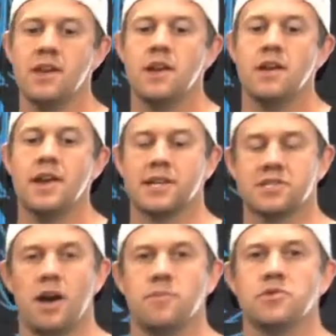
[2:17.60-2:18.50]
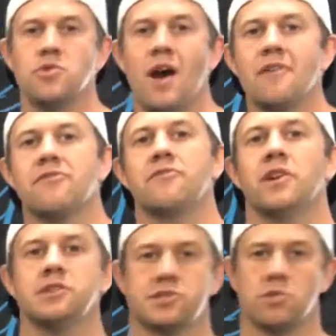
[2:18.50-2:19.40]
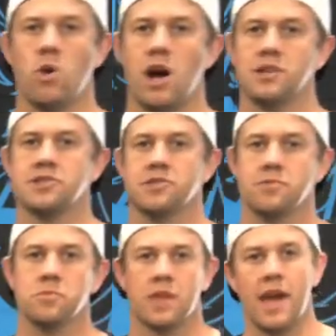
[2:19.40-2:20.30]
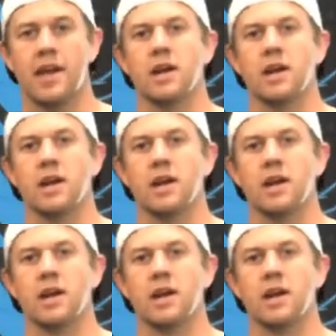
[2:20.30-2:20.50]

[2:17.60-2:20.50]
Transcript: Next up, you have front squats, okay?